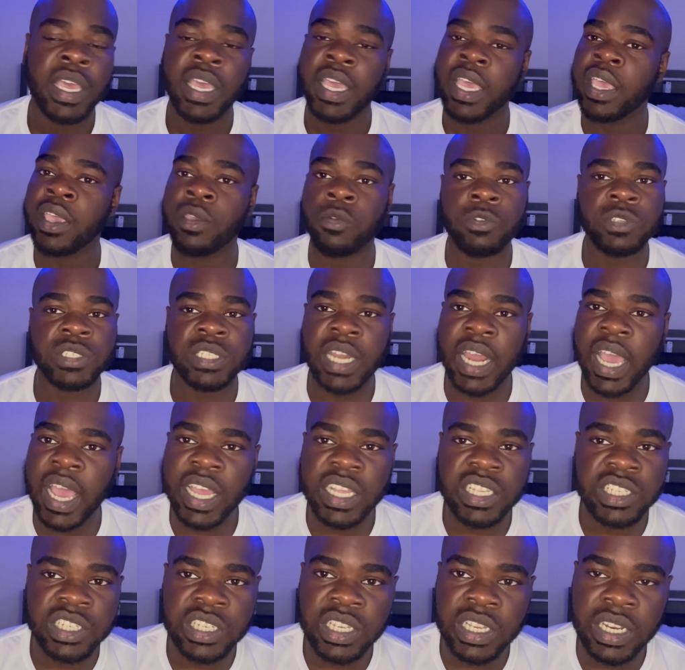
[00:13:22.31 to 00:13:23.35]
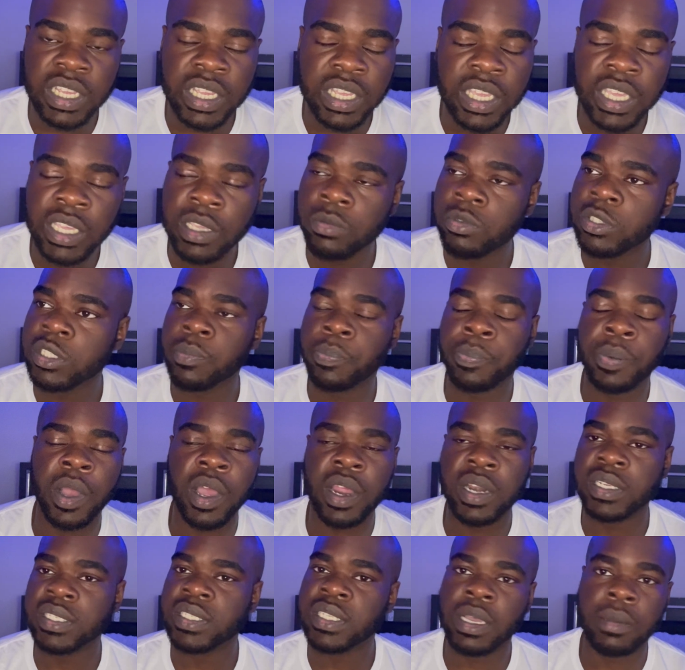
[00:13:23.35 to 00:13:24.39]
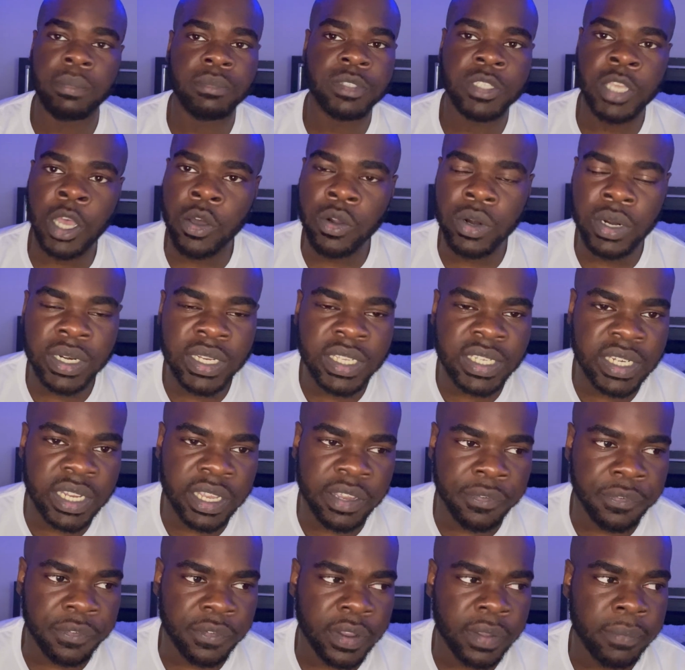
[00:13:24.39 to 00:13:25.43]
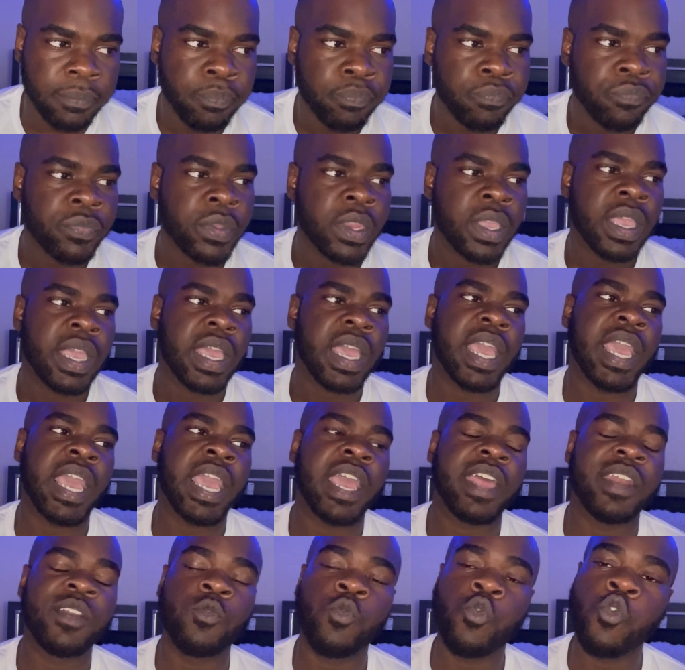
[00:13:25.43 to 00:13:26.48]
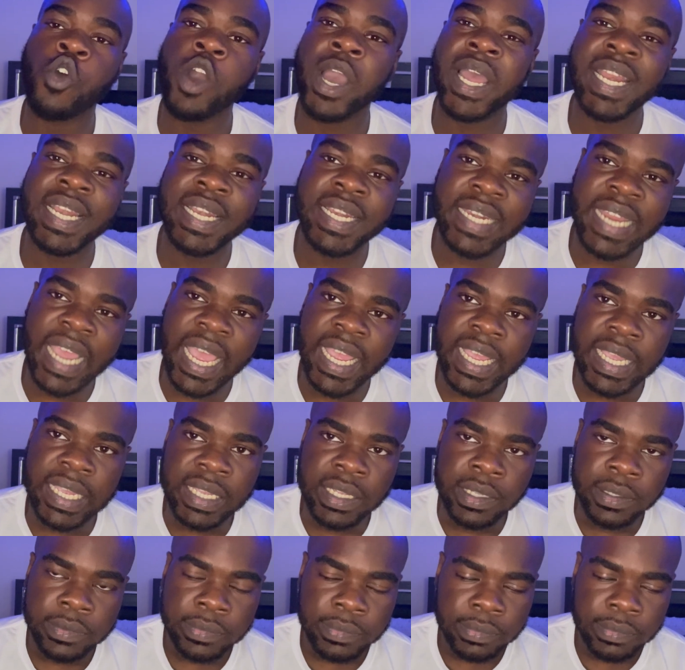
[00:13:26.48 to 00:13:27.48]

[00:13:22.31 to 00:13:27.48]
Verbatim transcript: He was not GD. He was a part of something totally different. And one day